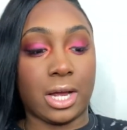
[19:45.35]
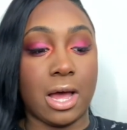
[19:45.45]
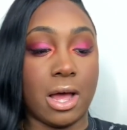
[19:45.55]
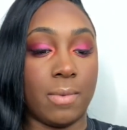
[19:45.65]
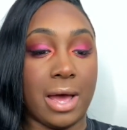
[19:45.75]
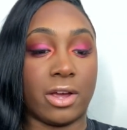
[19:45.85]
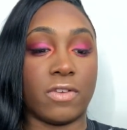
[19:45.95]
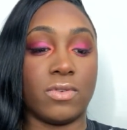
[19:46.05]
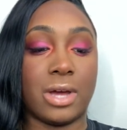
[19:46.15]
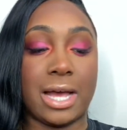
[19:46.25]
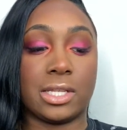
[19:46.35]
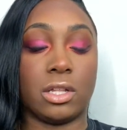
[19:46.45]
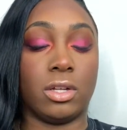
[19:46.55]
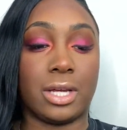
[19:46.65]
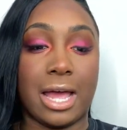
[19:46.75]
I'll give you guys a
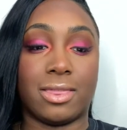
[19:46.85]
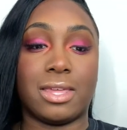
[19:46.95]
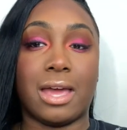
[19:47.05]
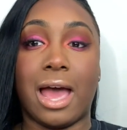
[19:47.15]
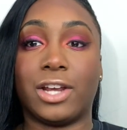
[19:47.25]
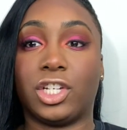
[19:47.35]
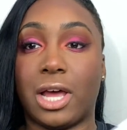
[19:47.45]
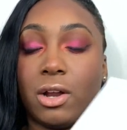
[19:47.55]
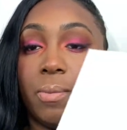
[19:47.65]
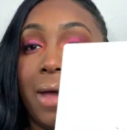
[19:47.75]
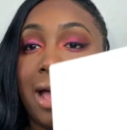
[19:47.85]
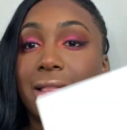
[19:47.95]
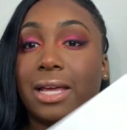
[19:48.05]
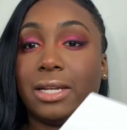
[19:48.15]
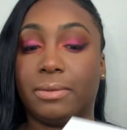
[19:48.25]
look at the eyeshadow palette